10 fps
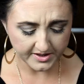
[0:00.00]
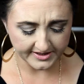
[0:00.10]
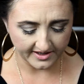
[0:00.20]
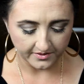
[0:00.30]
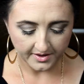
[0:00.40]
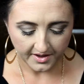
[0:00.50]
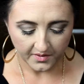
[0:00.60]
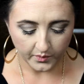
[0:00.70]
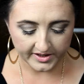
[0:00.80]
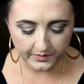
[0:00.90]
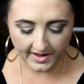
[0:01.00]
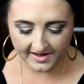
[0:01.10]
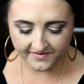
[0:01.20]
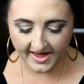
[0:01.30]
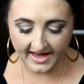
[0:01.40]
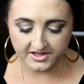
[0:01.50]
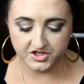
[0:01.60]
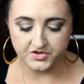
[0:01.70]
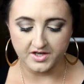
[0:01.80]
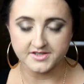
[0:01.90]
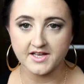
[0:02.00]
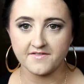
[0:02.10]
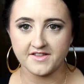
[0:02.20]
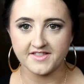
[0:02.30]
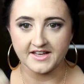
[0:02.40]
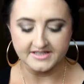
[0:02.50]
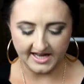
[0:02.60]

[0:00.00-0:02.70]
Now, when you have extras of the things,